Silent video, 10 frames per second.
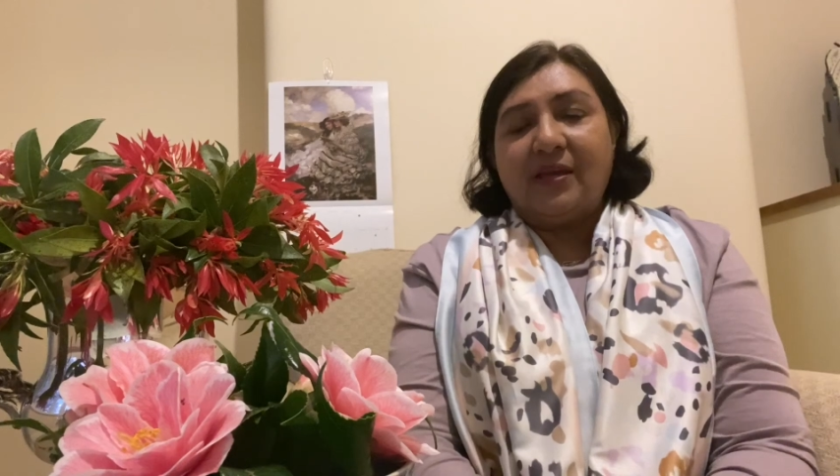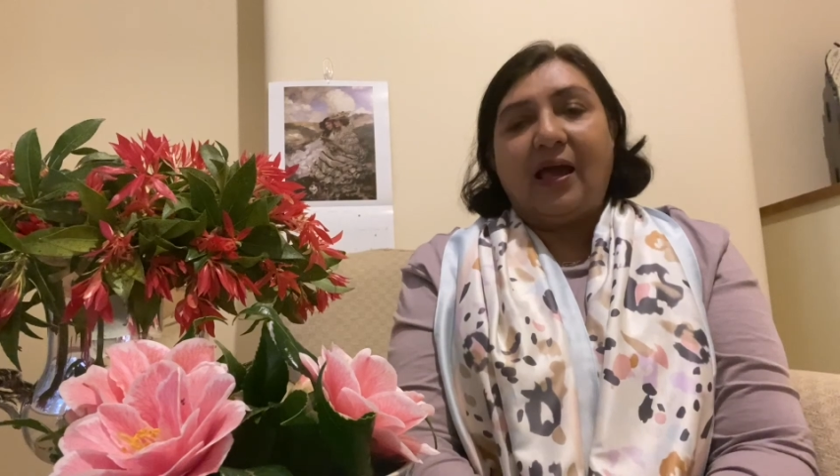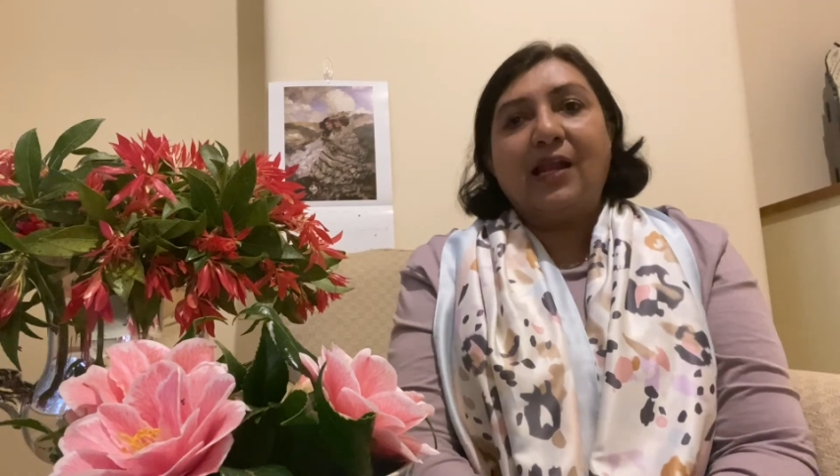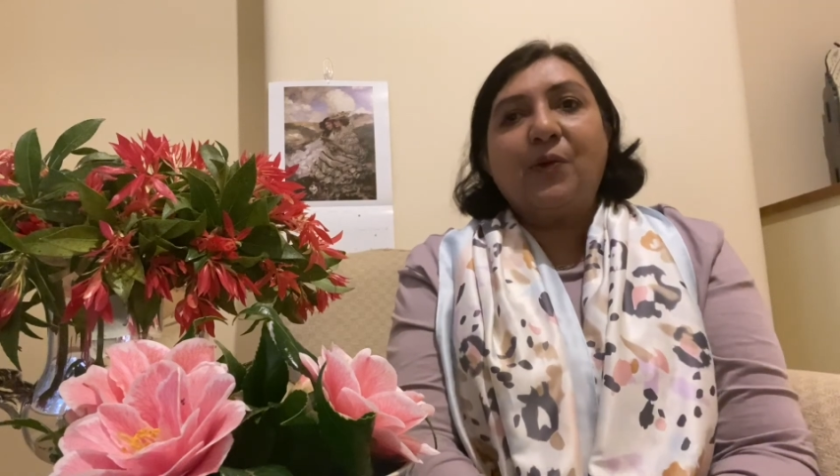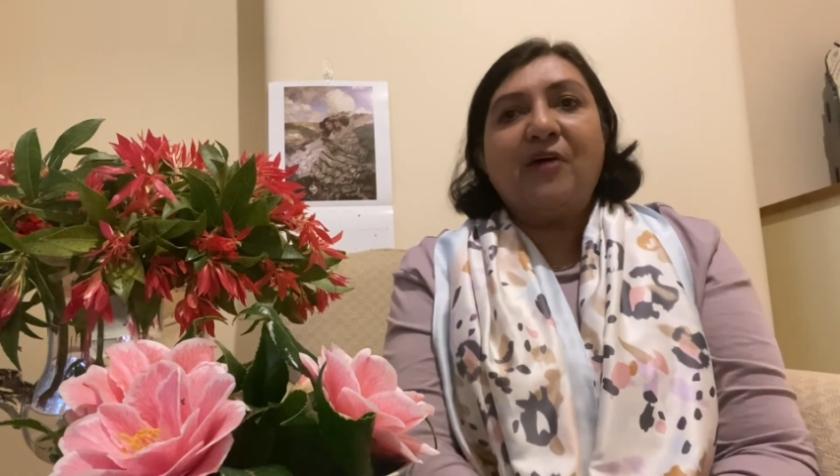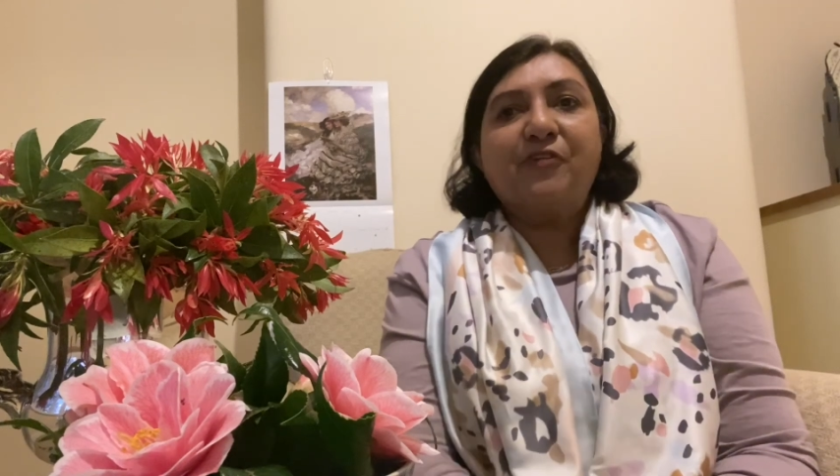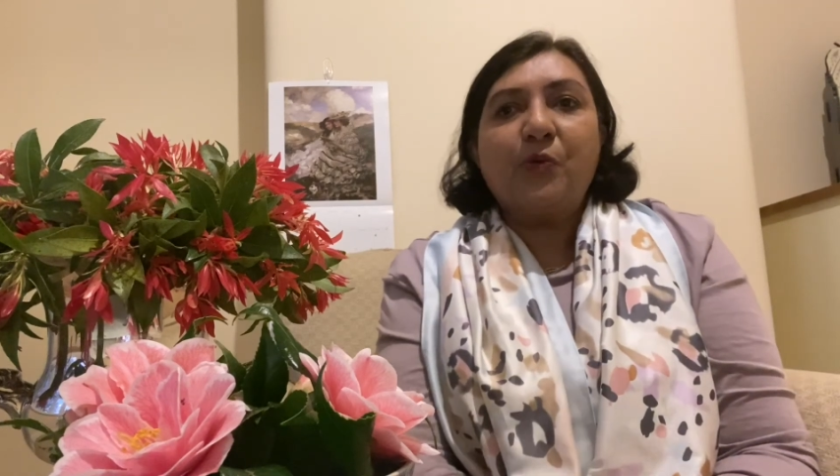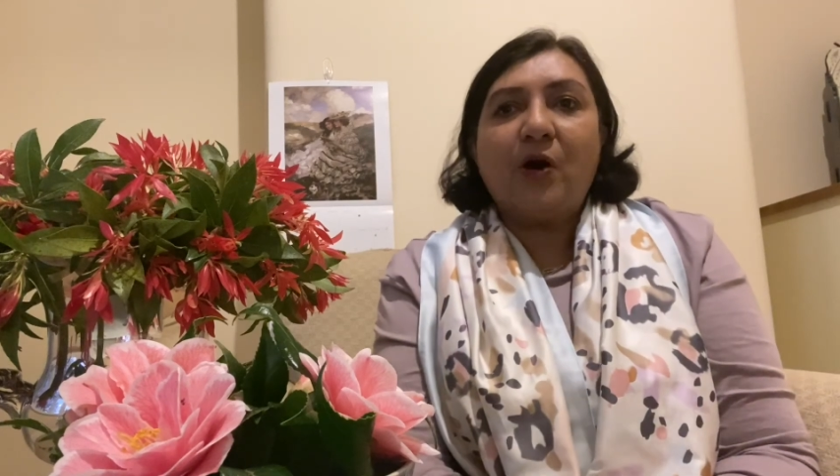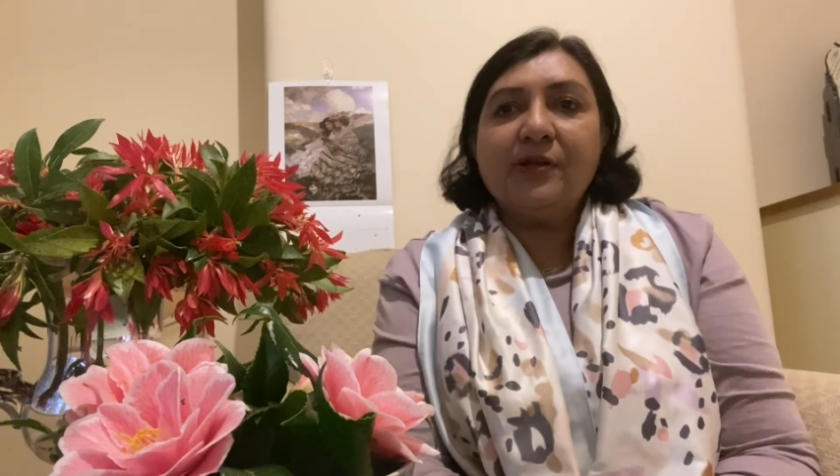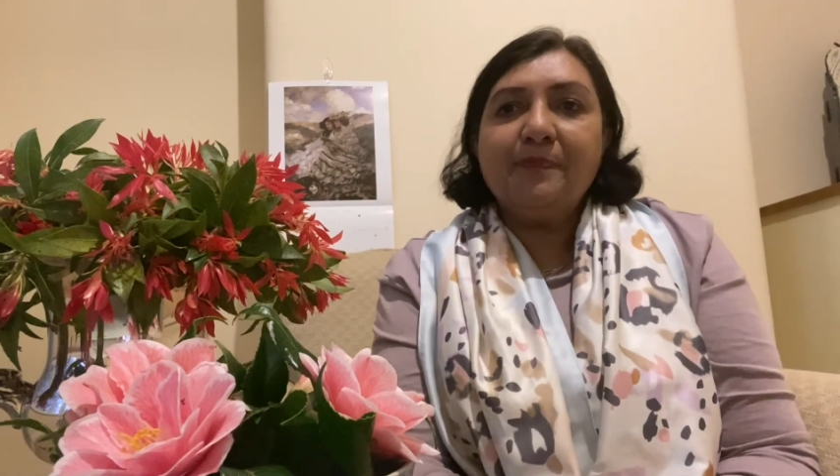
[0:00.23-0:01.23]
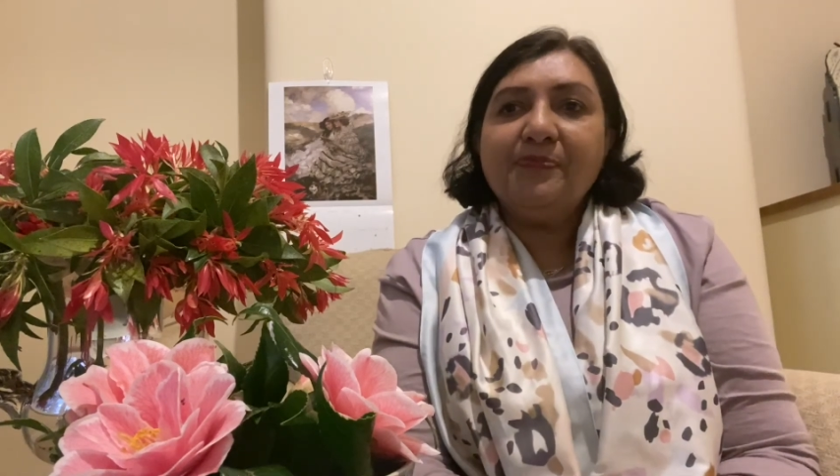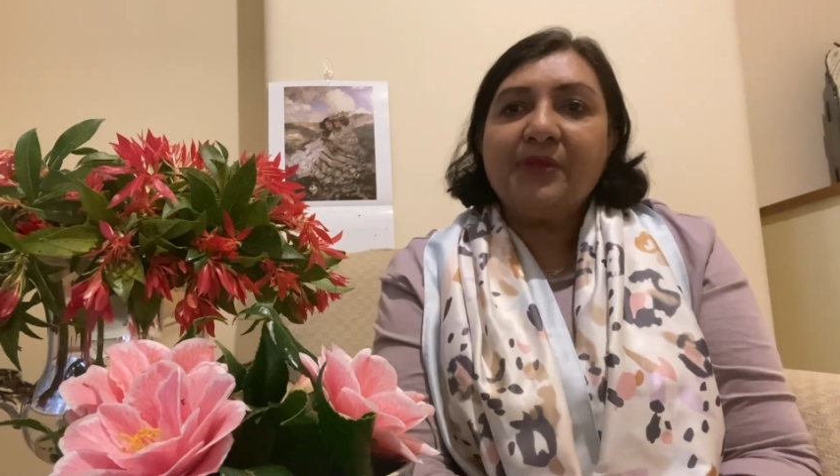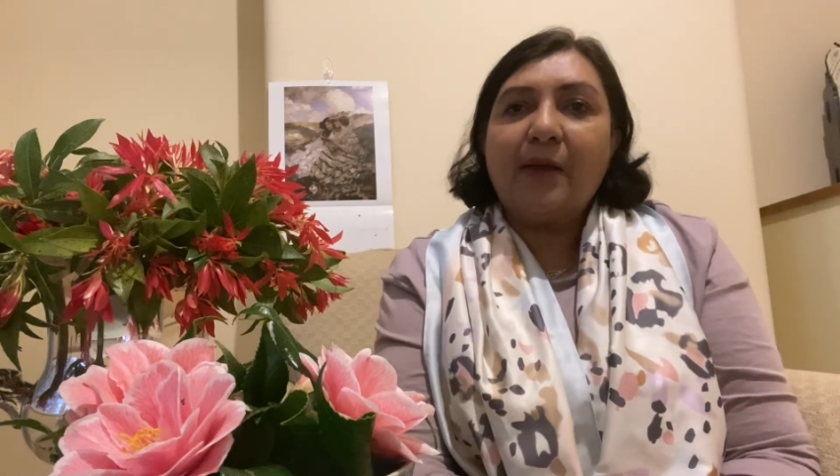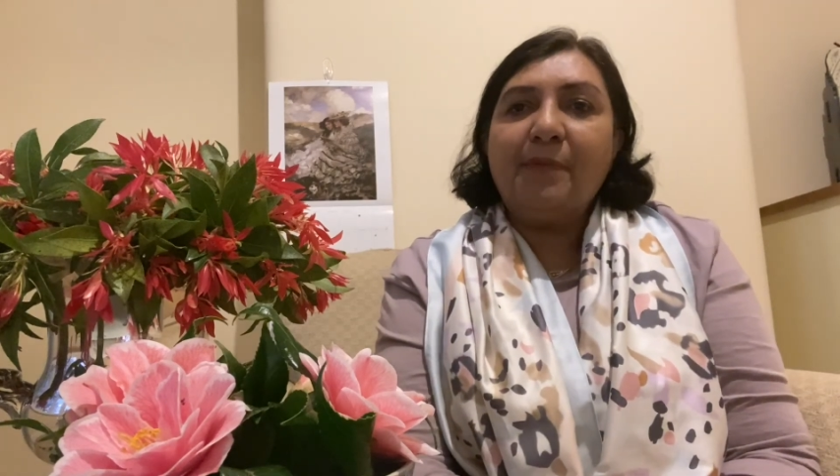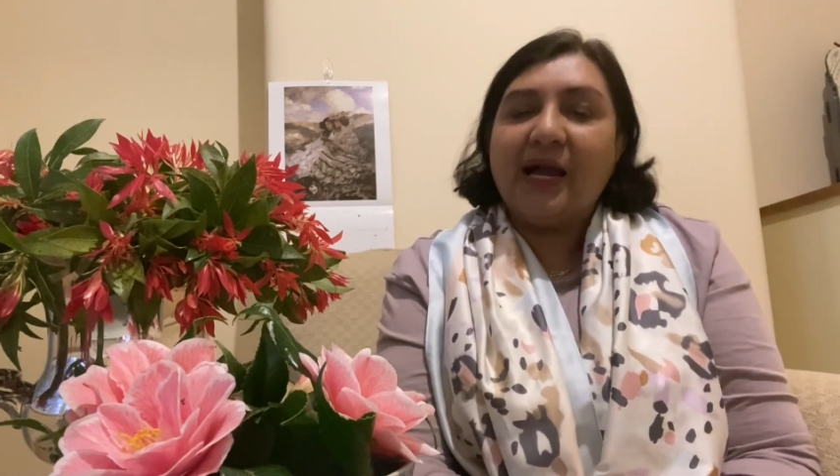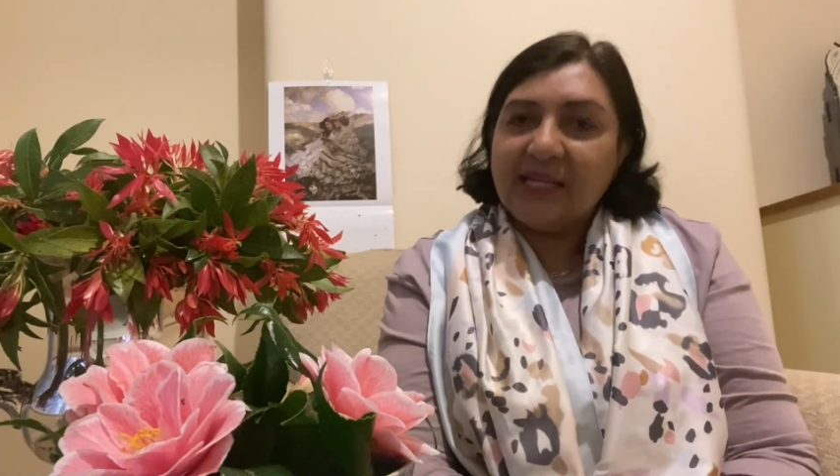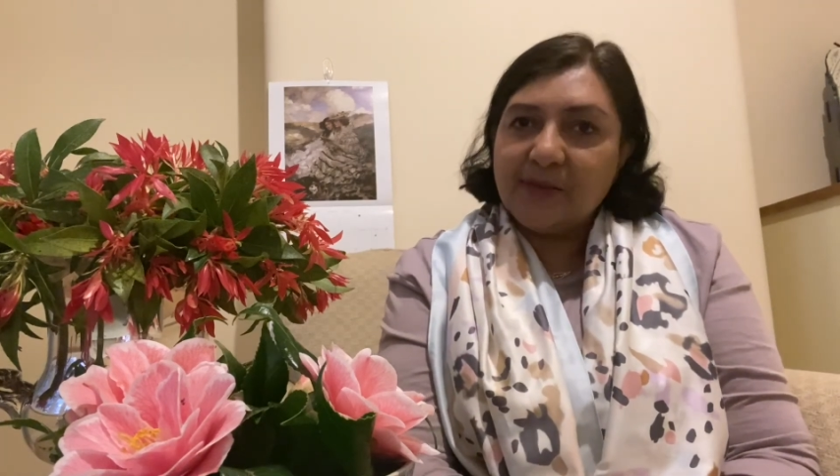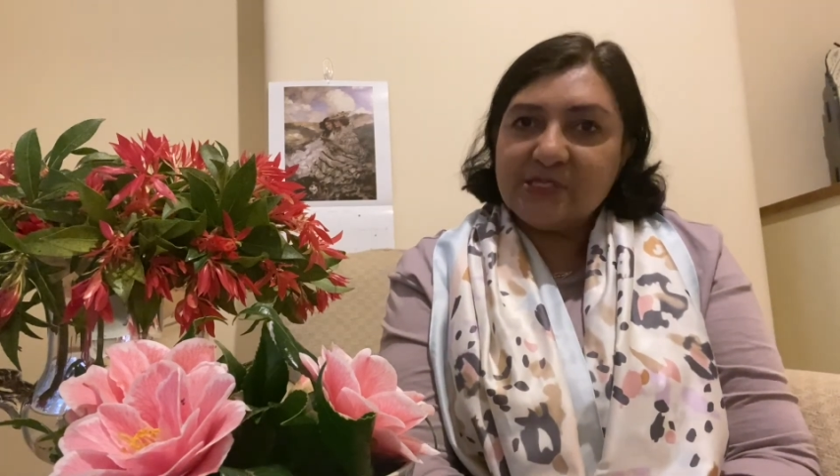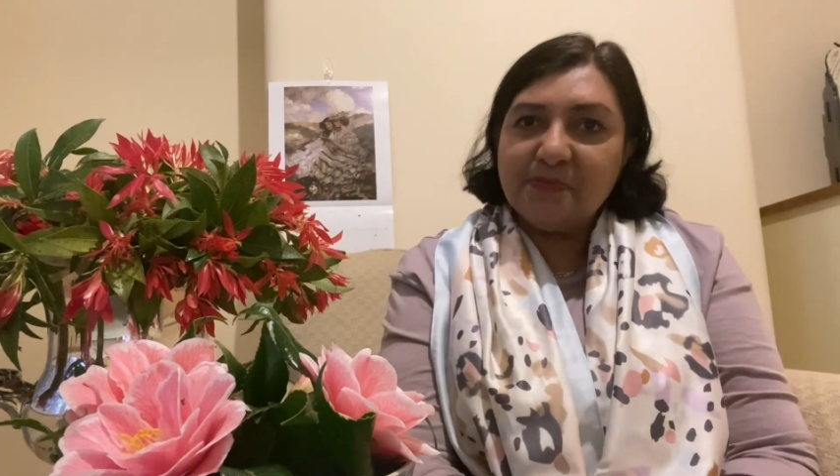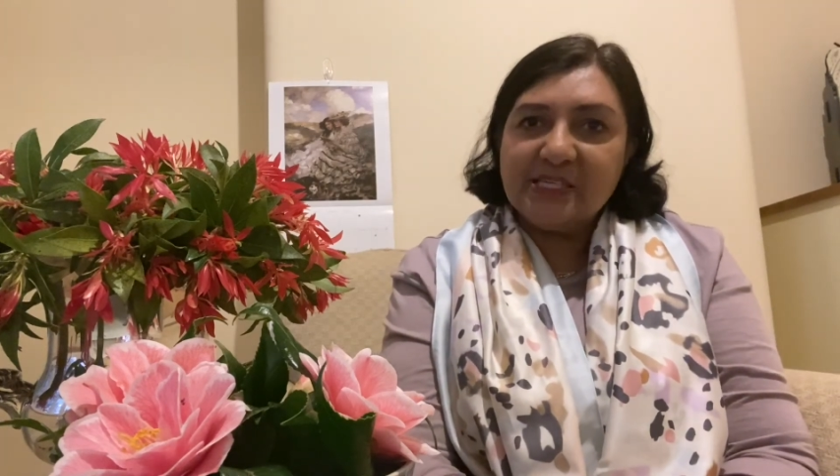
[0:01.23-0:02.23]
Hello everyone, my
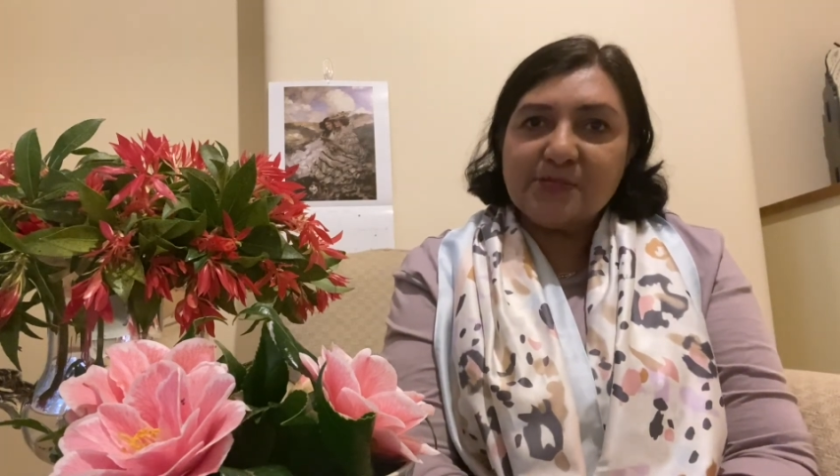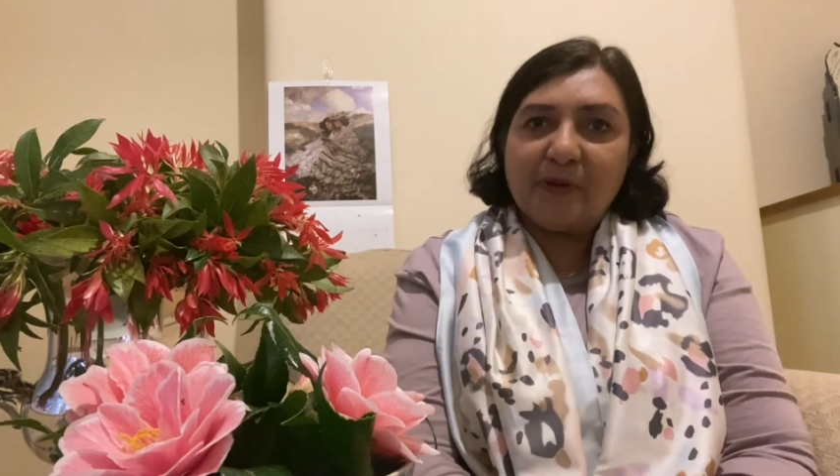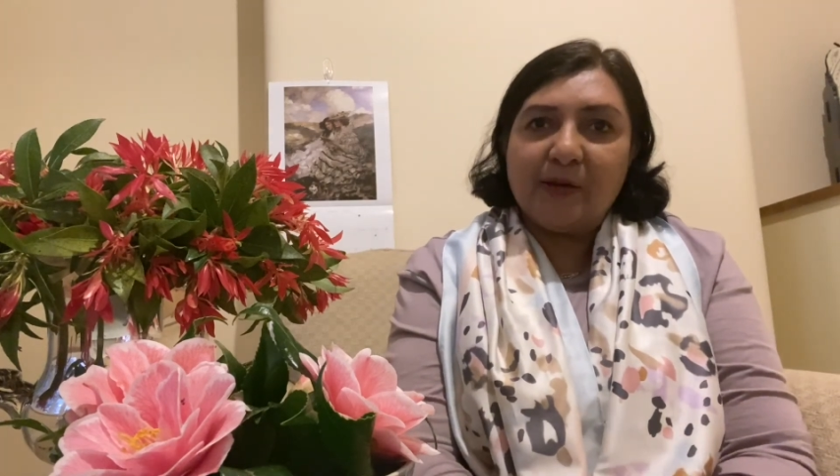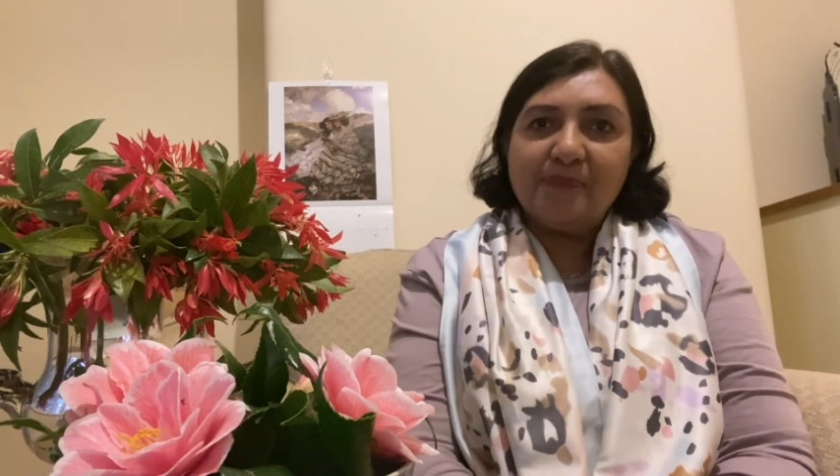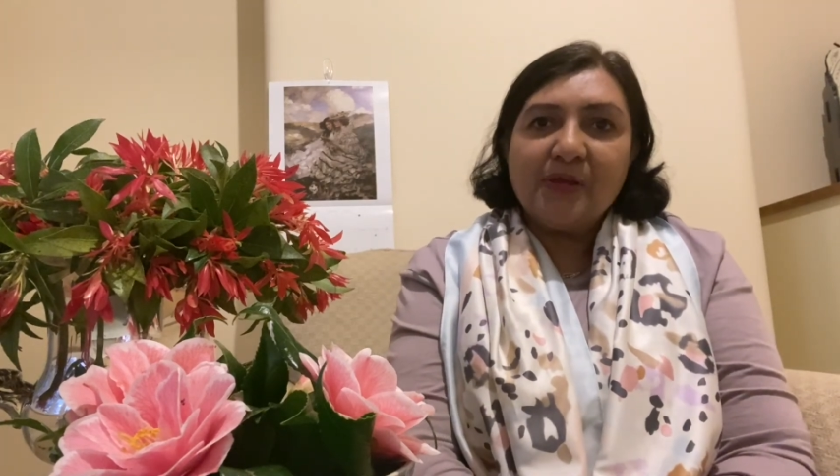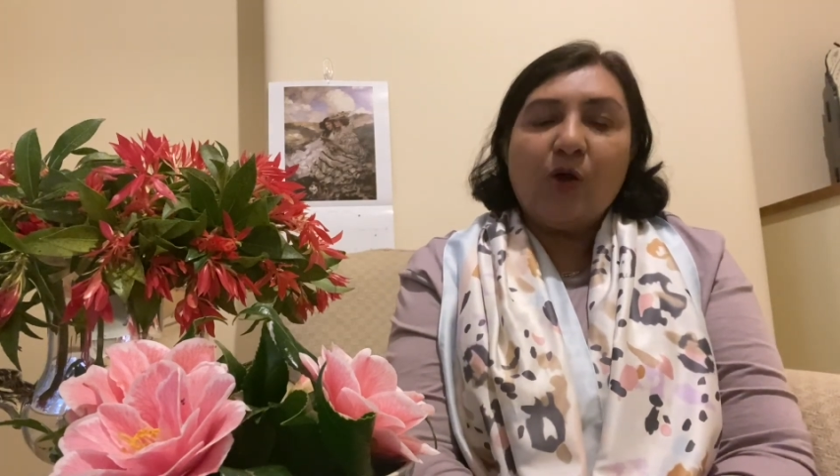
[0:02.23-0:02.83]
name's Misper.